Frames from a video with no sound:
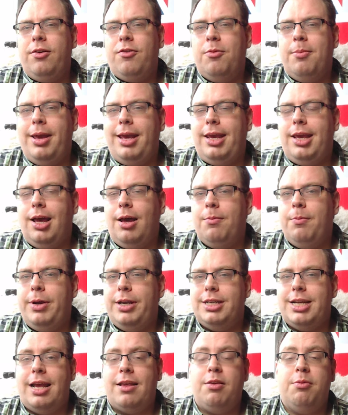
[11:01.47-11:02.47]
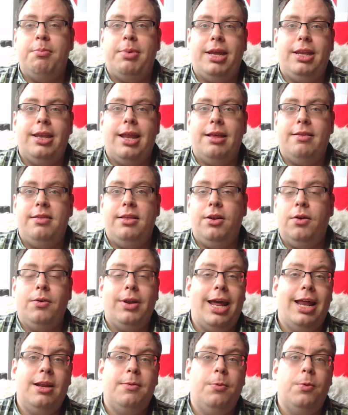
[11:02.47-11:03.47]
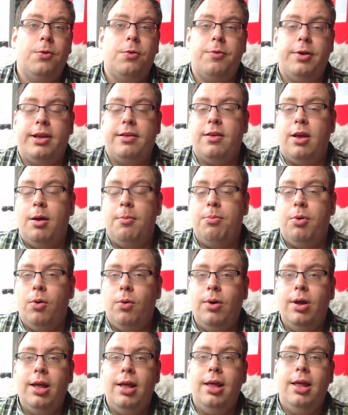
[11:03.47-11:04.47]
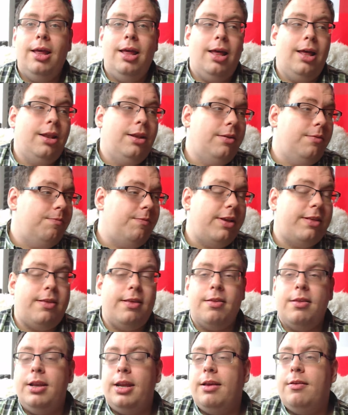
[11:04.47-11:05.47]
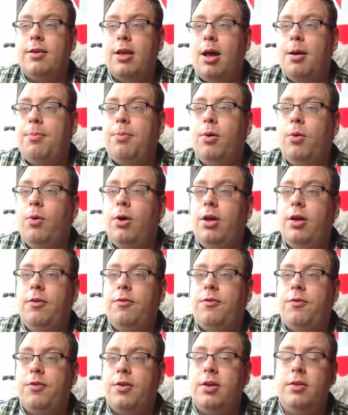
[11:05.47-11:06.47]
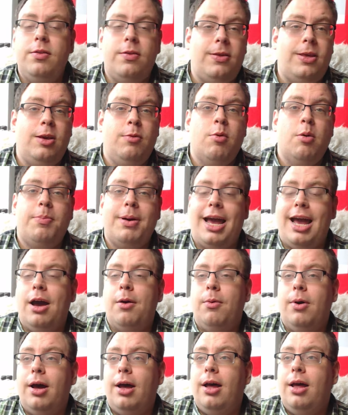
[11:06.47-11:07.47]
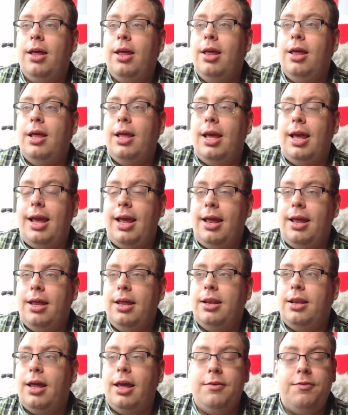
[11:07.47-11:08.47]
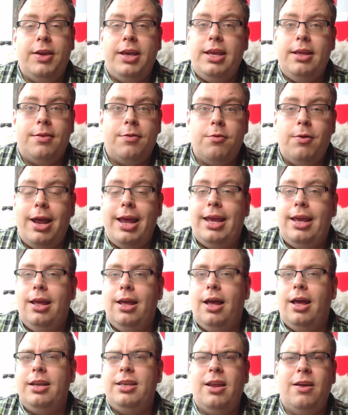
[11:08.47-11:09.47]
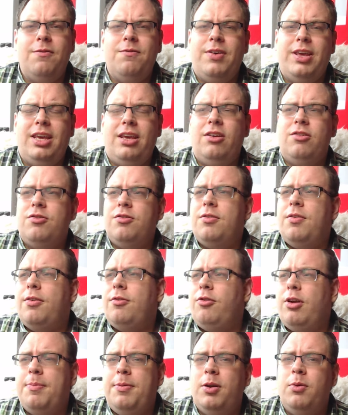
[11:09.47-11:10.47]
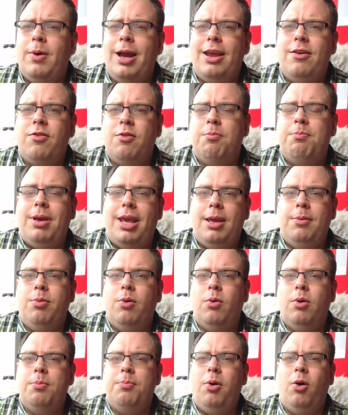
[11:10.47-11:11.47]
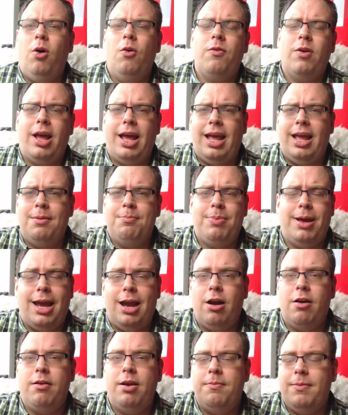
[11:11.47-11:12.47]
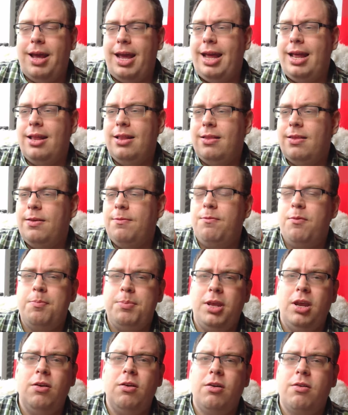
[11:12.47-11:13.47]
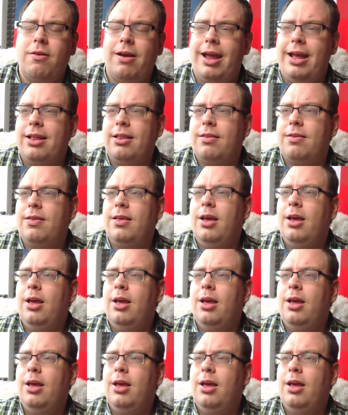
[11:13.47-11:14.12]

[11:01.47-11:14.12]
for makeup which hasn't been tested on animals, for example. And this is an example of consumer power. And I think it's great. I don't think you should strip it away from people and put all the power in the hands of the bureaucrats.